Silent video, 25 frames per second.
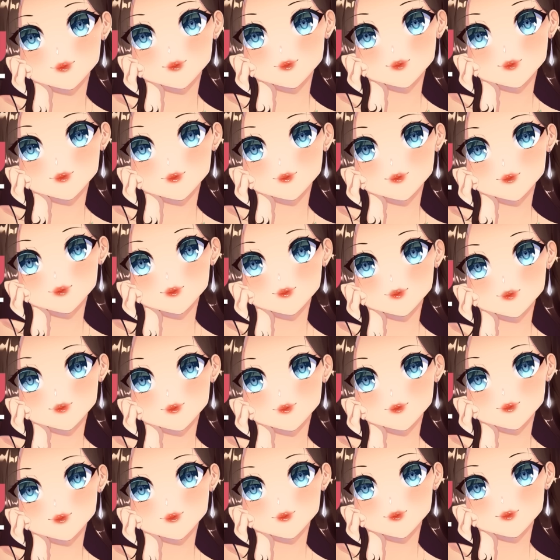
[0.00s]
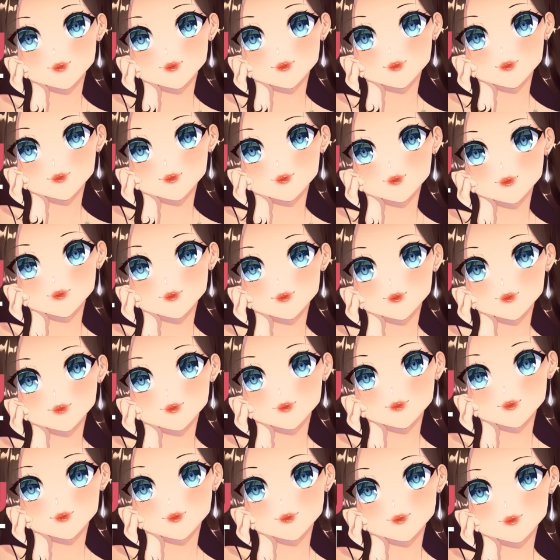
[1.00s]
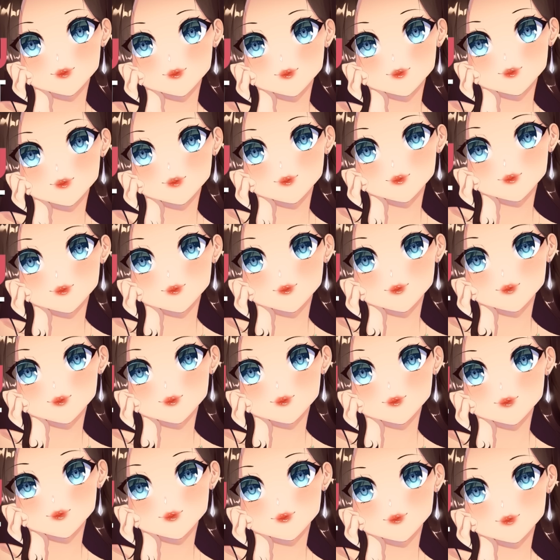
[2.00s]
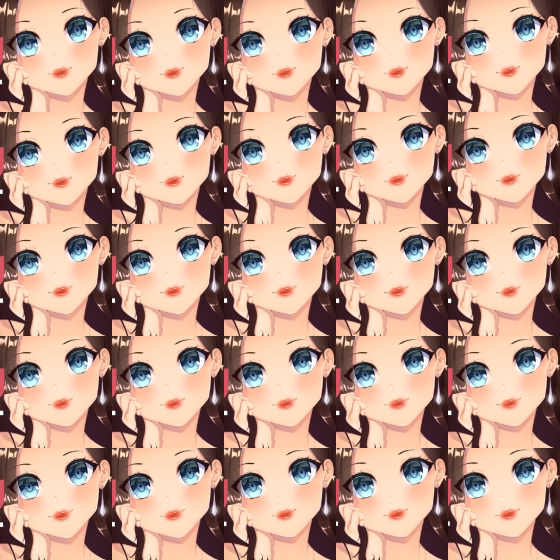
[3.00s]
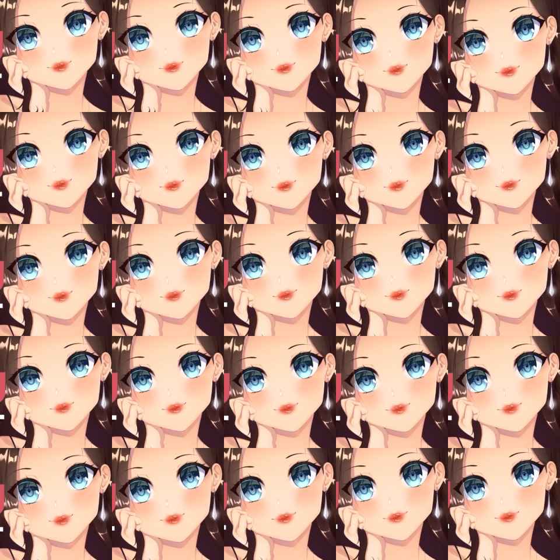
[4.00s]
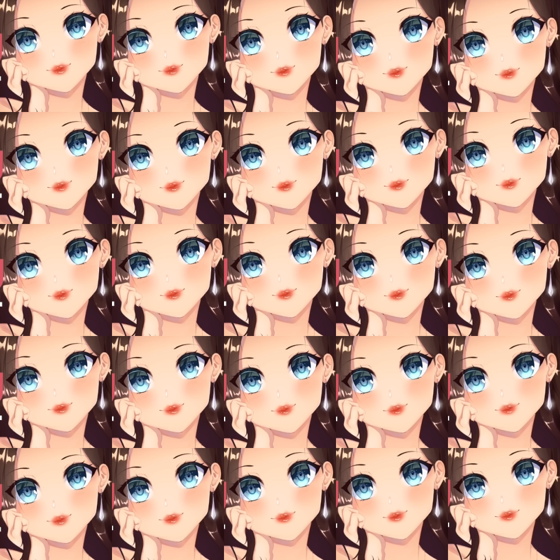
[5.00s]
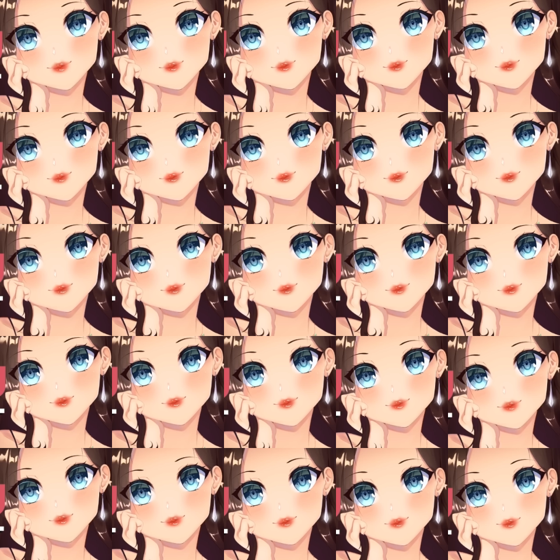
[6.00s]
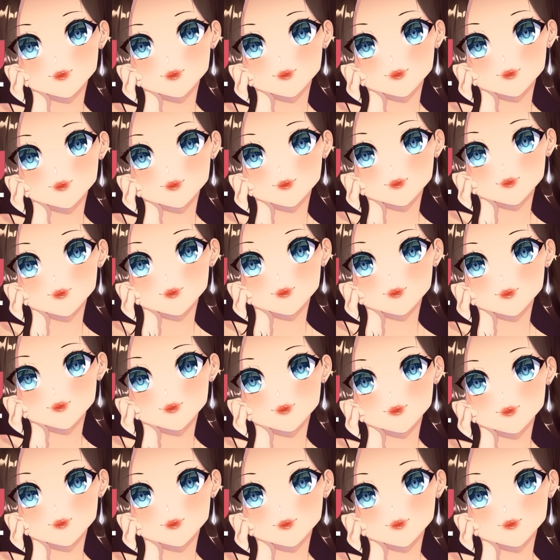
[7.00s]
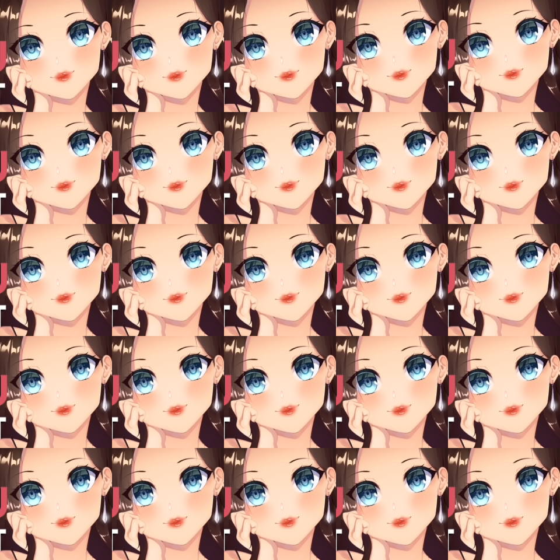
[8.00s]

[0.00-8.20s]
And then it's easy for you to feel like you're not enough because you see all this stuff going on around you. You know what? It's okay.